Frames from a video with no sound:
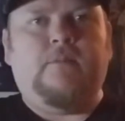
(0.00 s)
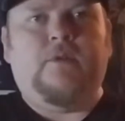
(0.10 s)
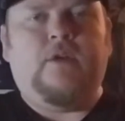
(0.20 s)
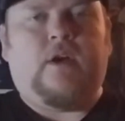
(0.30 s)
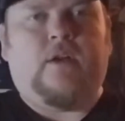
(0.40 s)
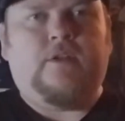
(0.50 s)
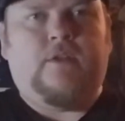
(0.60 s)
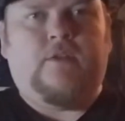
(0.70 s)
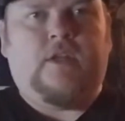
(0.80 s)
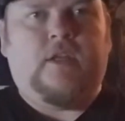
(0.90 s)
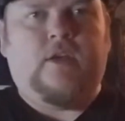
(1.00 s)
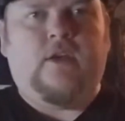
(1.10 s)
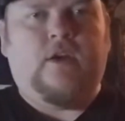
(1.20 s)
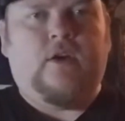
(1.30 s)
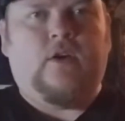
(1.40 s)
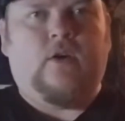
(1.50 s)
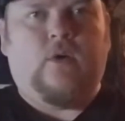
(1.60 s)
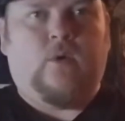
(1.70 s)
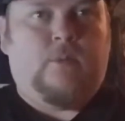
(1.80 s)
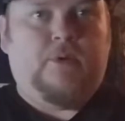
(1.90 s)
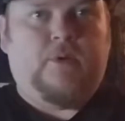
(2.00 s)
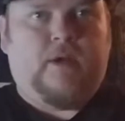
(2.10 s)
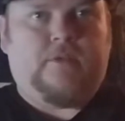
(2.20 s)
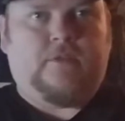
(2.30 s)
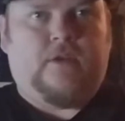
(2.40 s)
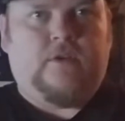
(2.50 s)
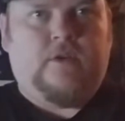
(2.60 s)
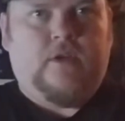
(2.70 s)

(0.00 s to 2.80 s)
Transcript: DVD or Blu-ray, so